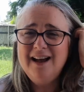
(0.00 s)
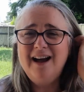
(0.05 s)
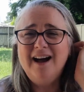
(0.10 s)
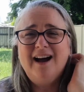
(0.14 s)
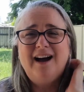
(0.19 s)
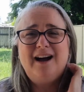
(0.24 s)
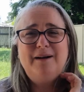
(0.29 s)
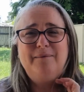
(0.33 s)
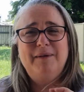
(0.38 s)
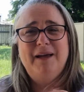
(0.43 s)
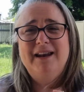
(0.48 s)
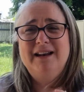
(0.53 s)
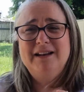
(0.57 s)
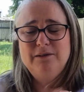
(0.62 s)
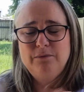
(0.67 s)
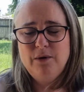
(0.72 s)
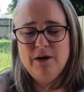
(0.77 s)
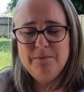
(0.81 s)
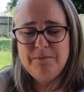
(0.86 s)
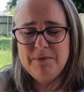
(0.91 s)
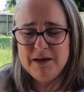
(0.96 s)
And it
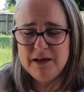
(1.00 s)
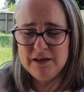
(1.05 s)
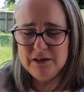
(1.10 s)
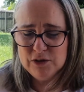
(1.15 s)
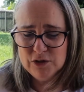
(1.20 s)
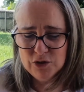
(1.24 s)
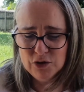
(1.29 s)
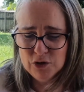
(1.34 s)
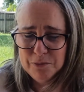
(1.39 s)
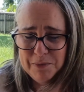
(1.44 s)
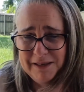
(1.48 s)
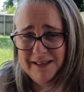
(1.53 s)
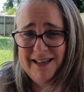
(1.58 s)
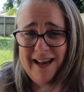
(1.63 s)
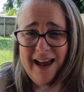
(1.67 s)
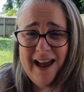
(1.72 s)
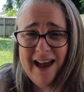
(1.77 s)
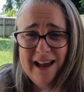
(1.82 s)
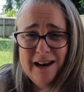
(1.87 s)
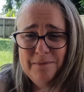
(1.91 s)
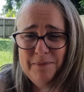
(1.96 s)
won't be super
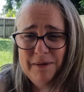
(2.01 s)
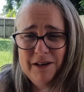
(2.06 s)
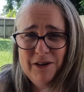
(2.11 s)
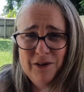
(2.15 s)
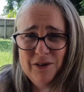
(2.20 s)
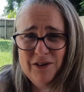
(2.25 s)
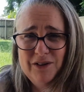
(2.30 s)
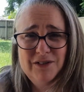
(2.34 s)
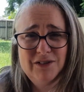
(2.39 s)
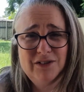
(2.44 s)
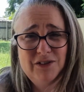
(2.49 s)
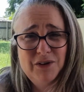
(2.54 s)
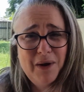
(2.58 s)
sad because